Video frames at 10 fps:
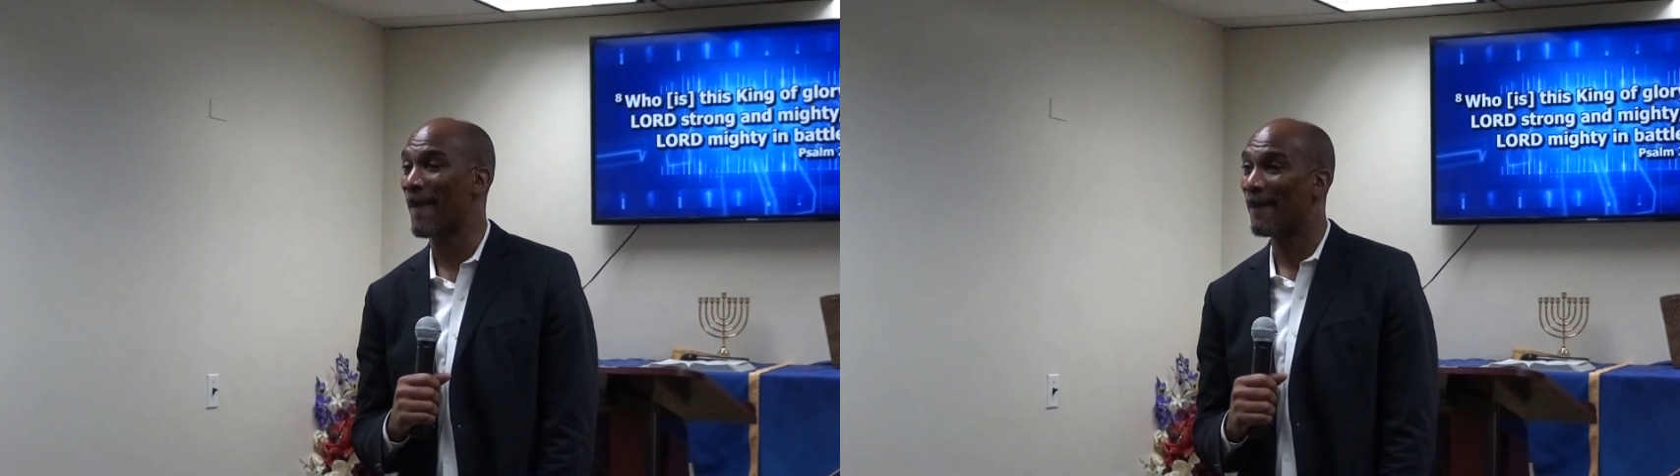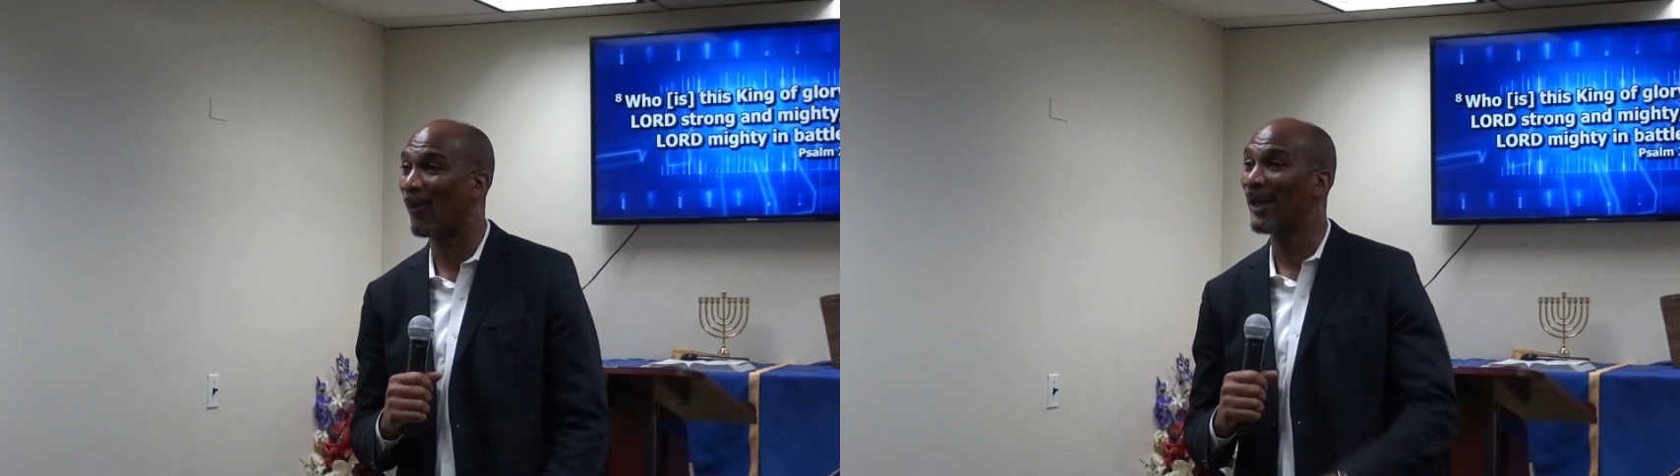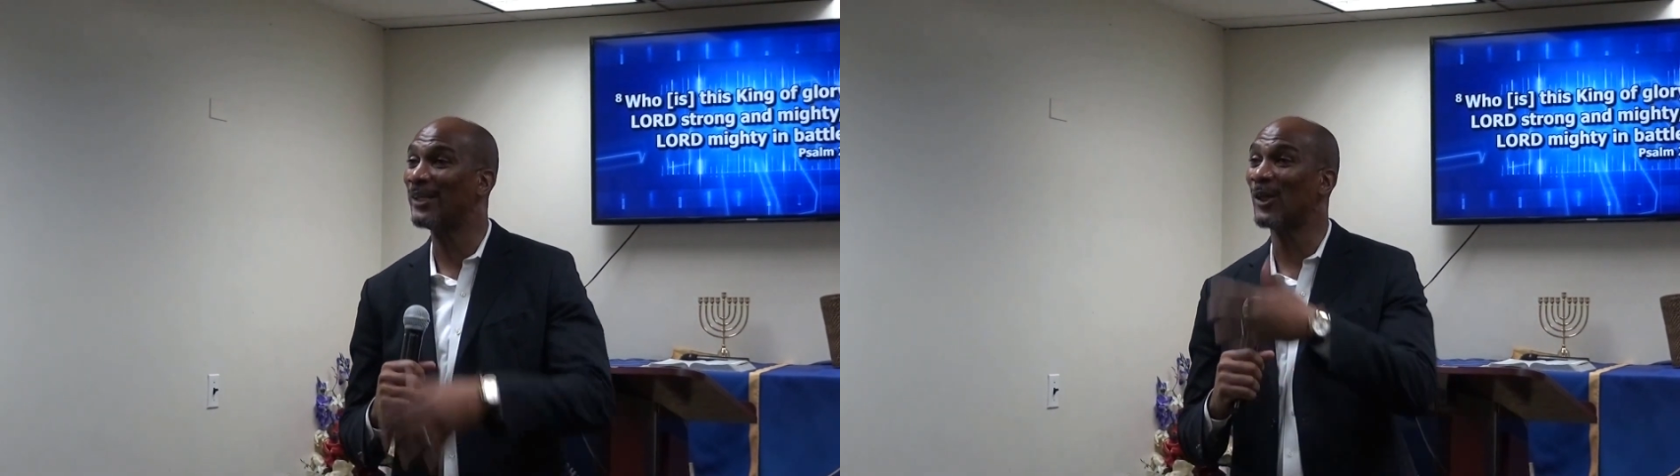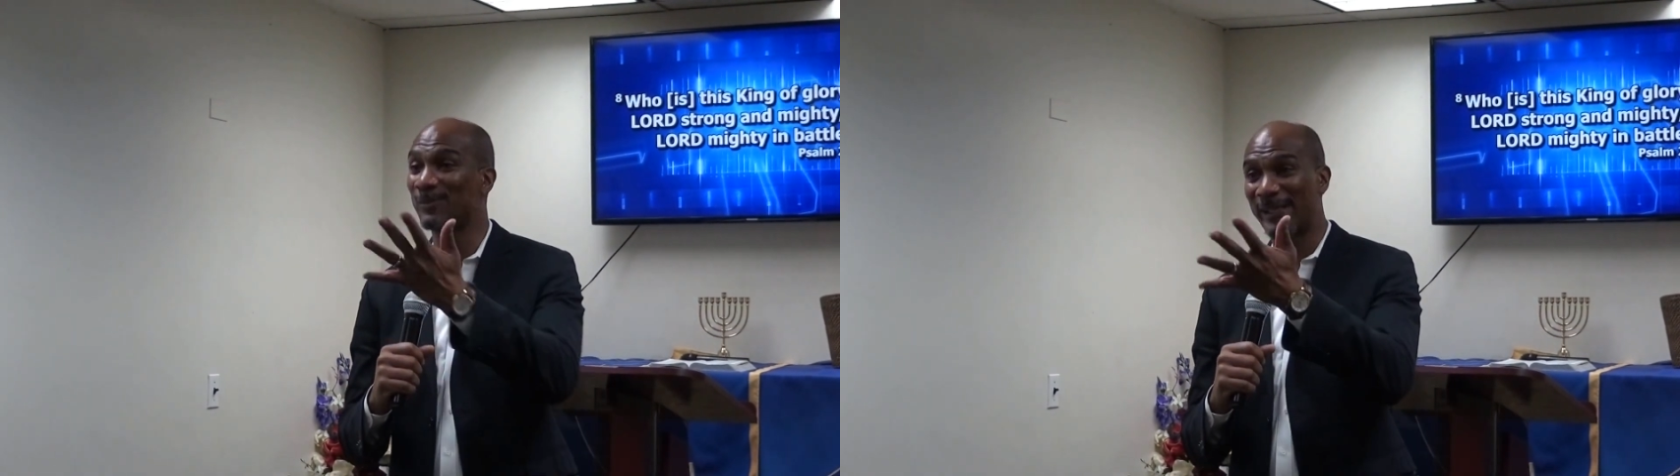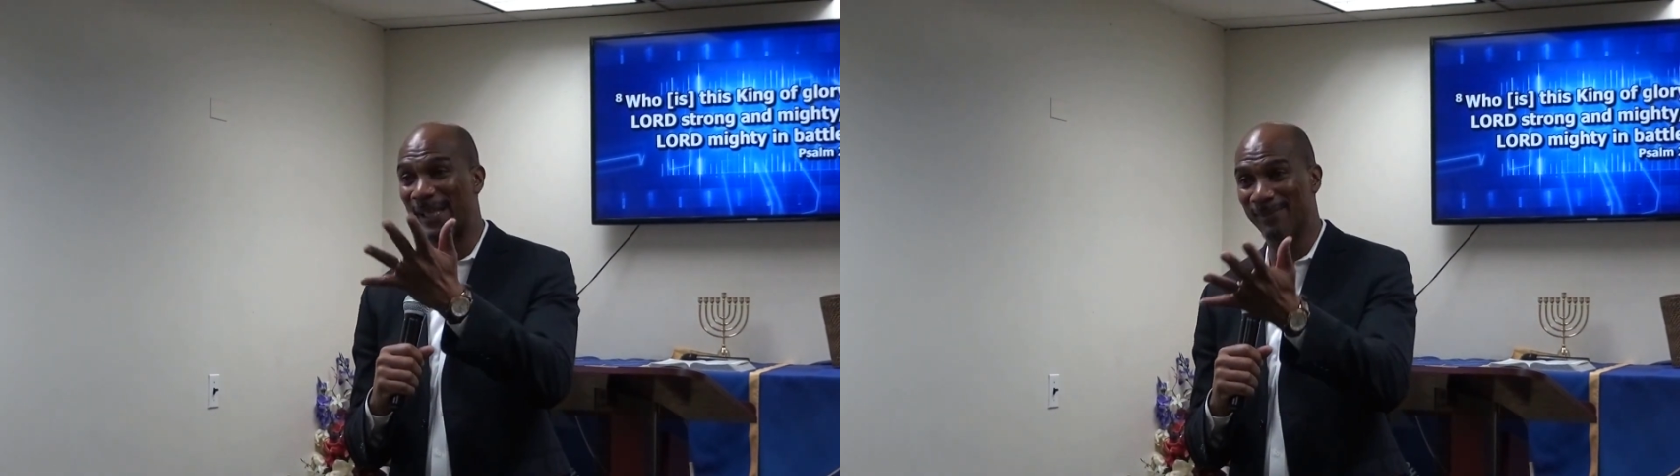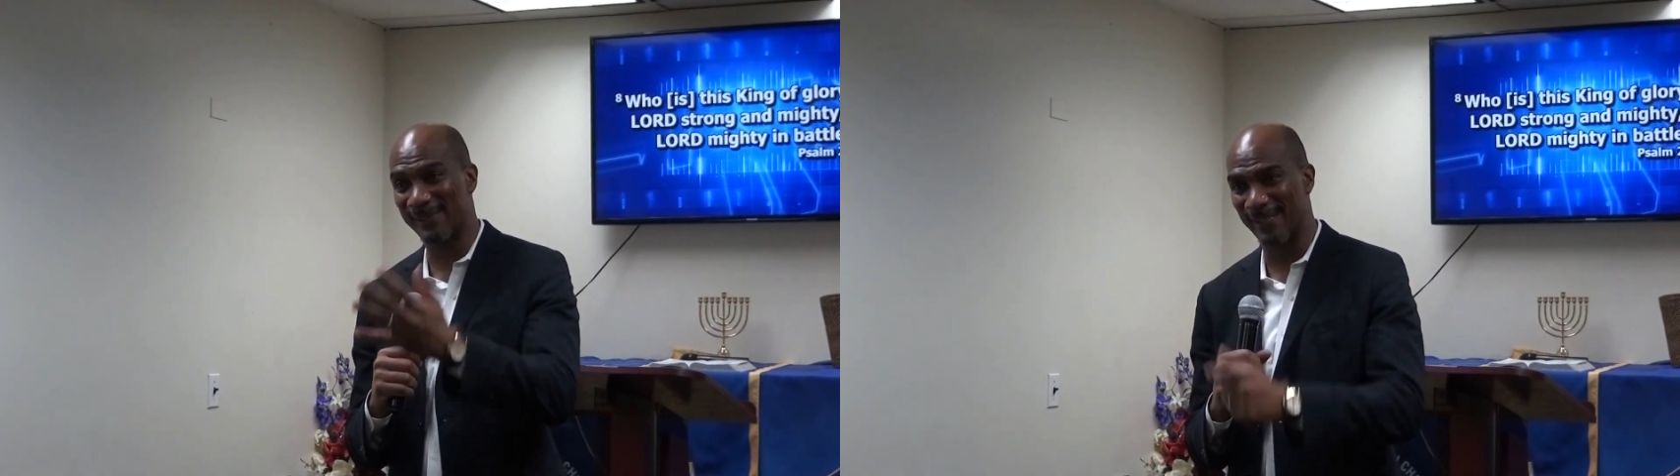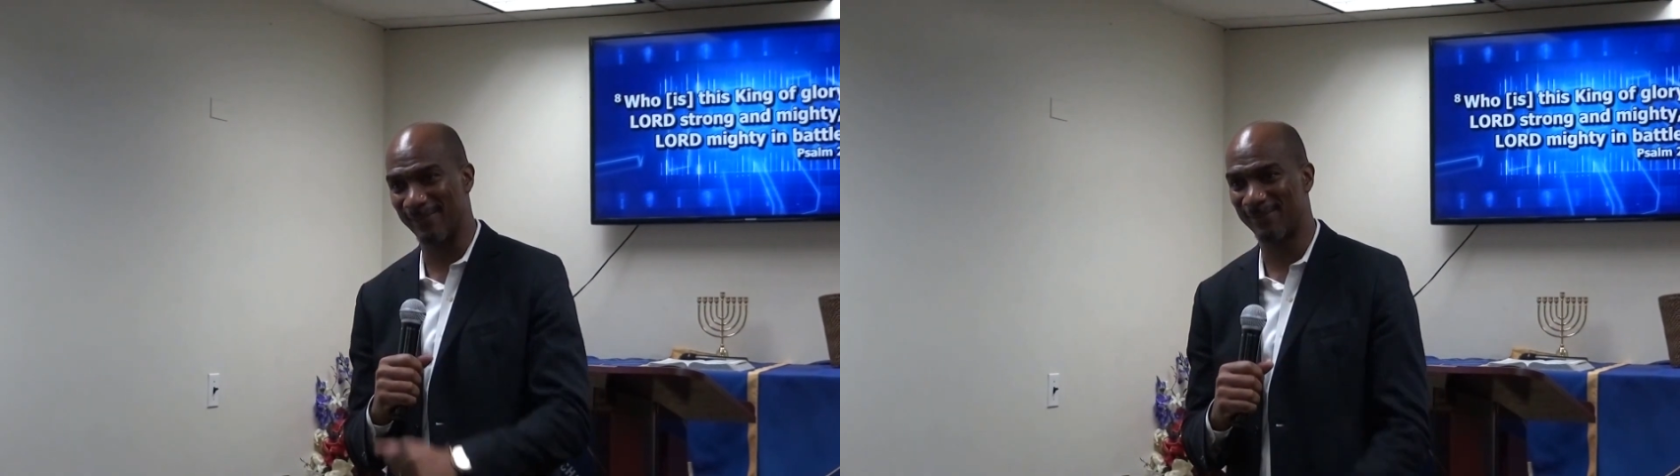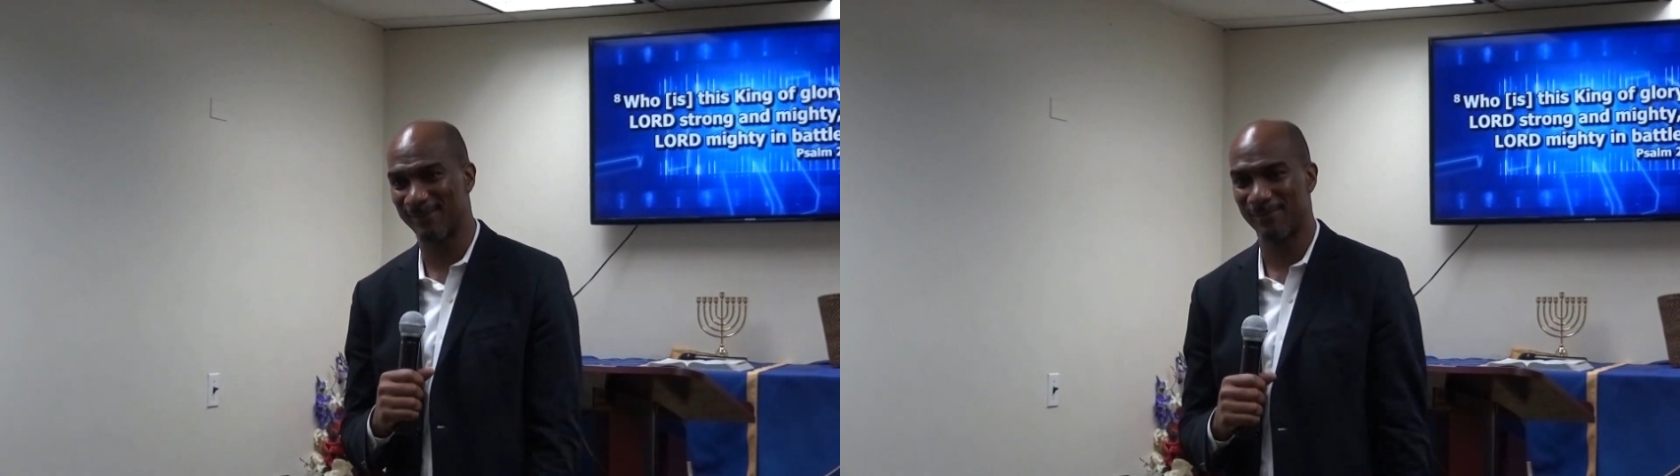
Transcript: But when he just became saved,